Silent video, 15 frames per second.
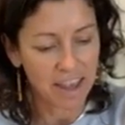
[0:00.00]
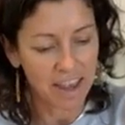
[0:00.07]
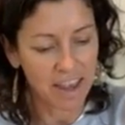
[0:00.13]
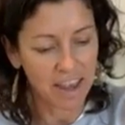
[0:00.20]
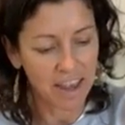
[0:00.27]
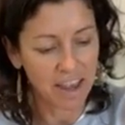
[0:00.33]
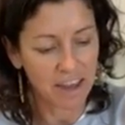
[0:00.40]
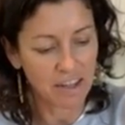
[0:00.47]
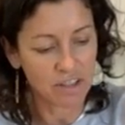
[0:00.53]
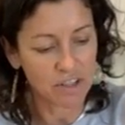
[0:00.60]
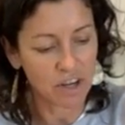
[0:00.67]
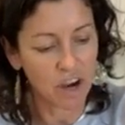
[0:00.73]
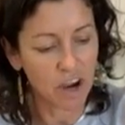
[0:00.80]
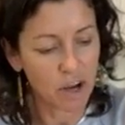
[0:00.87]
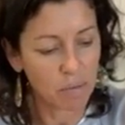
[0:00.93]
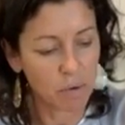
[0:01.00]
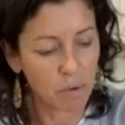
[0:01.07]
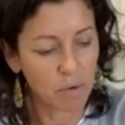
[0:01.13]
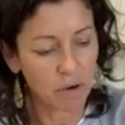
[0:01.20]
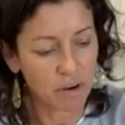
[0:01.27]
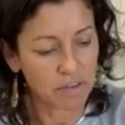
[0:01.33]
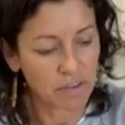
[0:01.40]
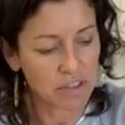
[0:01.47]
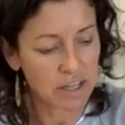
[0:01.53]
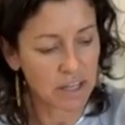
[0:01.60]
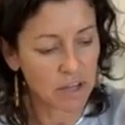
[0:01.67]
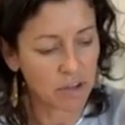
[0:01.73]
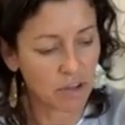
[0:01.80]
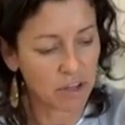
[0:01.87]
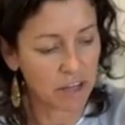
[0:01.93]
and I will
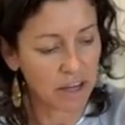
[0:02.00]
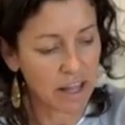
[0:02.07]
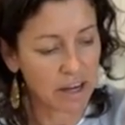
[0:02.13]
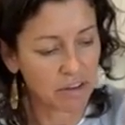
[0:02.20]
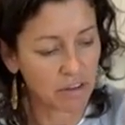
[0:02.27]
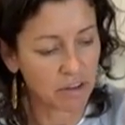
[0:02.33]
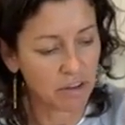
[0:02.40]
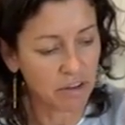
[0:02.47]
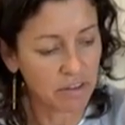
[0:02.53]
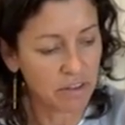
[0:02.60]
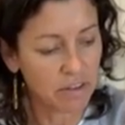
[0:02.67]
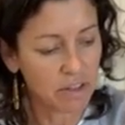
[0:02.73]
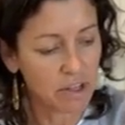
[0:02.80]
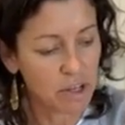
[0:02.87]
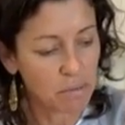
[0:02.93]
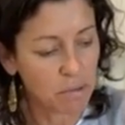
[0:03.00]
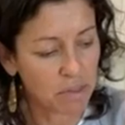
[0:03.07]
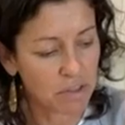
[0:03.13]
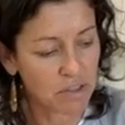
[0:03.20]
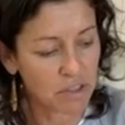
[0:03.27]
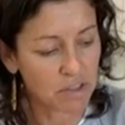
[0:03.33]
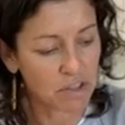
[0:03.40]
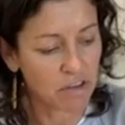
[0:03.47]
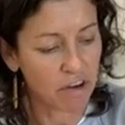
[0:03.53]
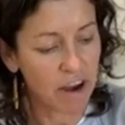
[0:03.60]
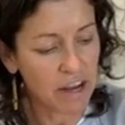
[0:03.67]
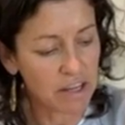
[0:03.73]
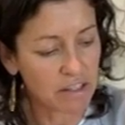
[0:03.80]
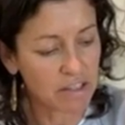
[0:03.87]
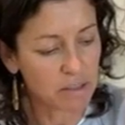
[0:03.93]
obviously cook it later on, but this is
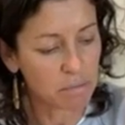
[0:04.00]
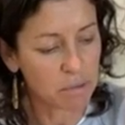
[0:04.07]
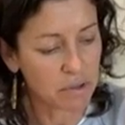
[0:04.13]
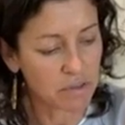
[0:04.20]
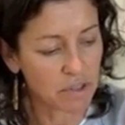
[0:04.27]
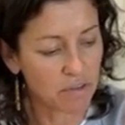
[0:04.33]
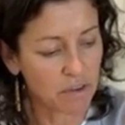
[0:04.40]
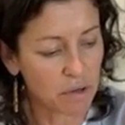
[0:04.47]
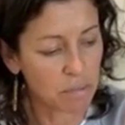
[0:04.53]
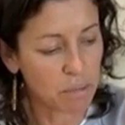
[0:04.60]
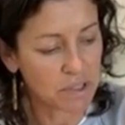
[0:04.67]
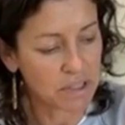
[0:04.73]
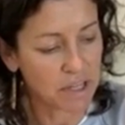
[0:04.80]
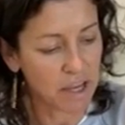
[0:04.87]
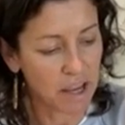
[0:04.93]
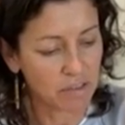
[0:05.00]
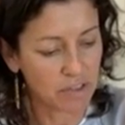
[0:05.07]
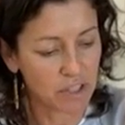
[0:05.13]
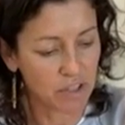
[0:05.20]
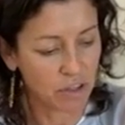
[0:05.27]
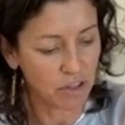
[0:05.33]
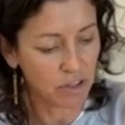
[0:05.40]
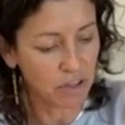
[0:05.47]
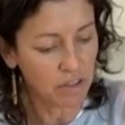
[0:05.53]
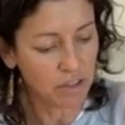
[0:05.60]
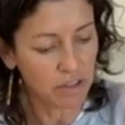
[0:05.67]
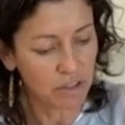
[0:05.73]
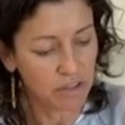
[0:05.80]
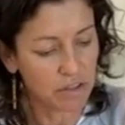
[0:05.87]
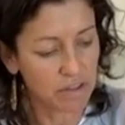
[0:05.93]
great because I've got a busy afternoon.